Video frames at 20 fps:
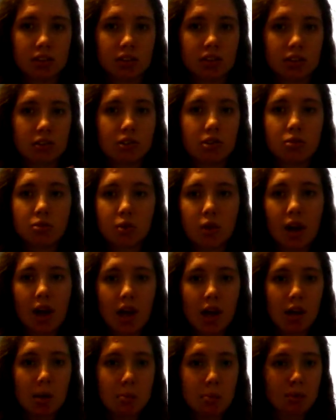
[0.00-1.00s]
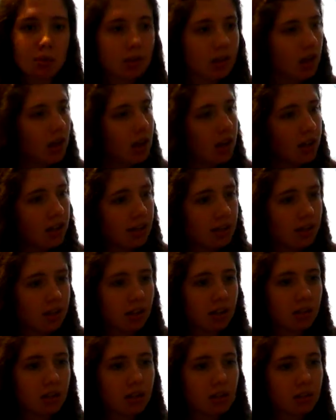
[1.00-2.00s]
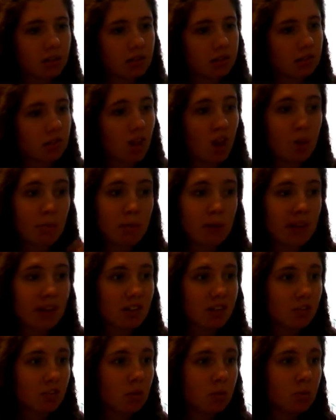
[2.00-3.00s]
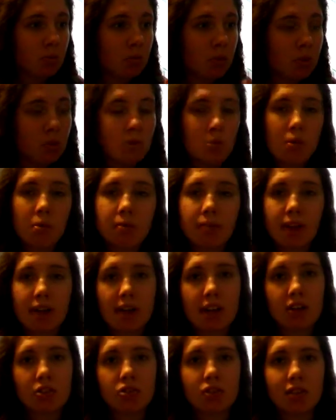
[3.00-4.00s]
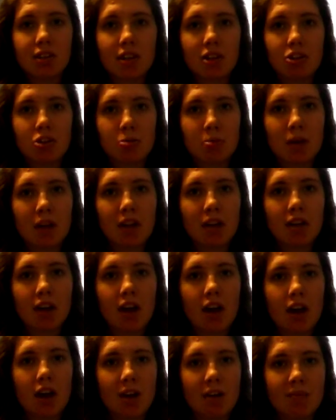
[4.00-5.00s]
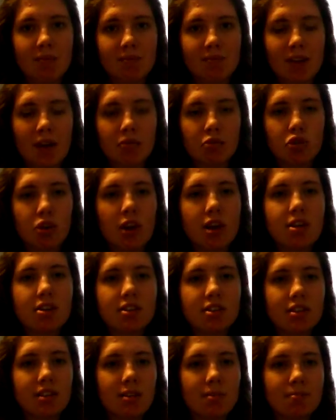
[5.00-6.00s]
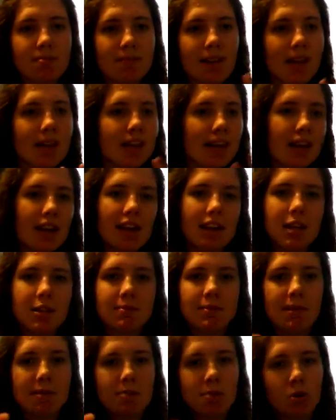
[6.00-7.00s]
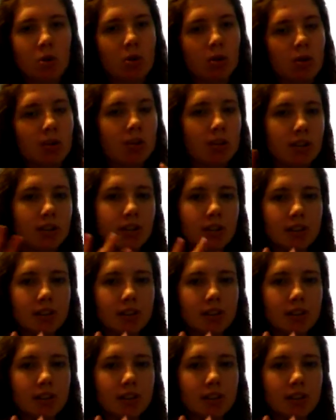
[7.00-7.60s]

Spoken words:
subscribe, like, comment on what you want my next video to be. I'm trying to make it a little bit more,